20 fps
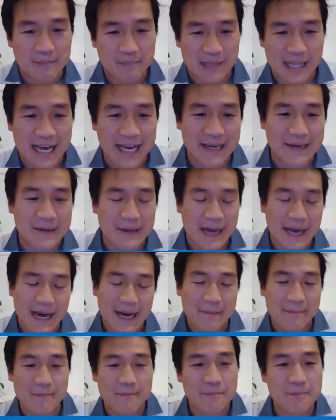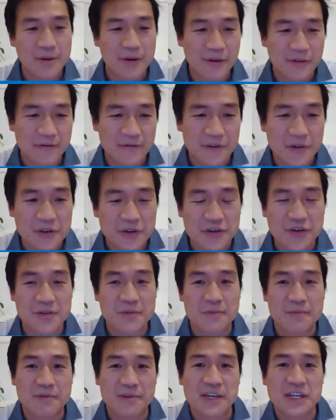blood
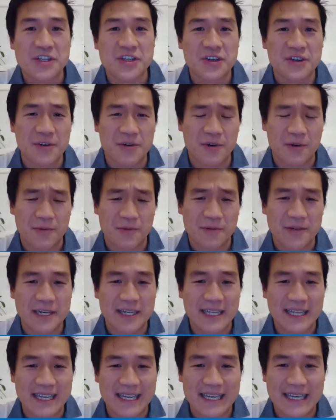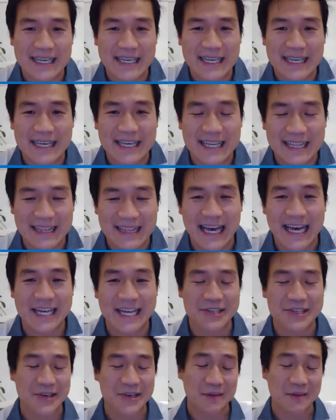perfusion pressure, or really in
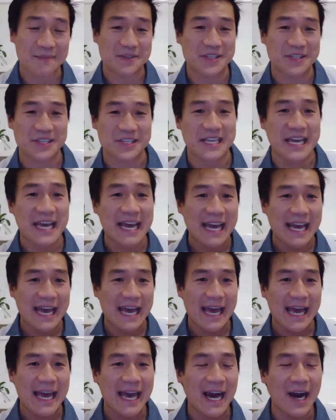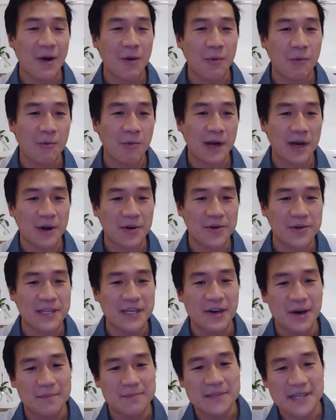lay terms, just how well
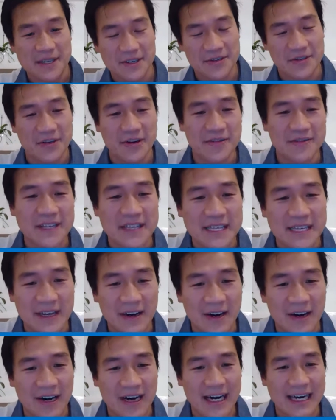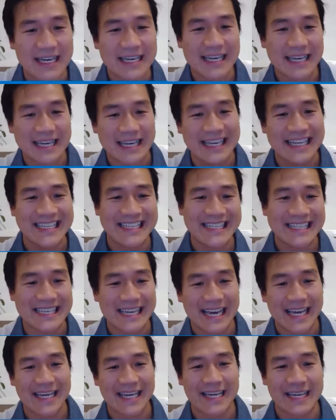the optic nerve in the eye is
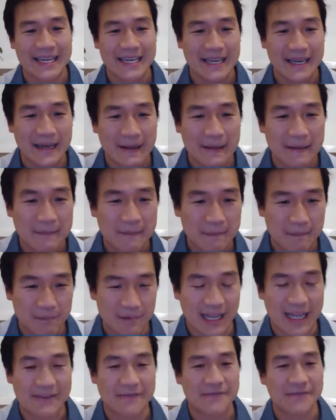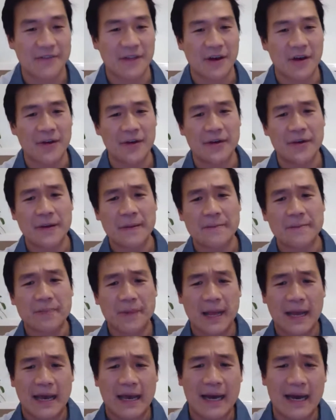getting blood flow.
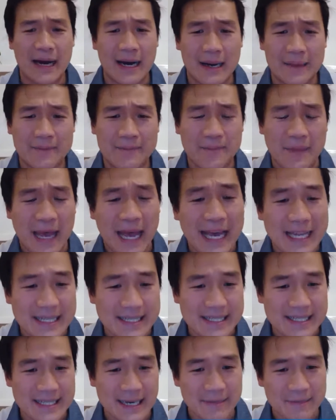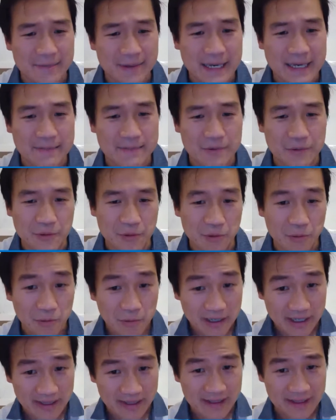And some people
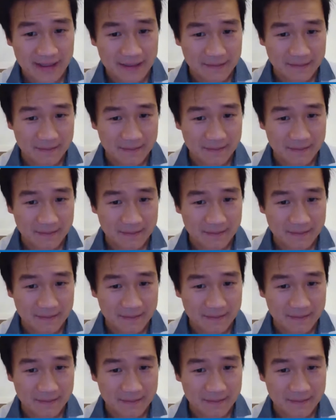with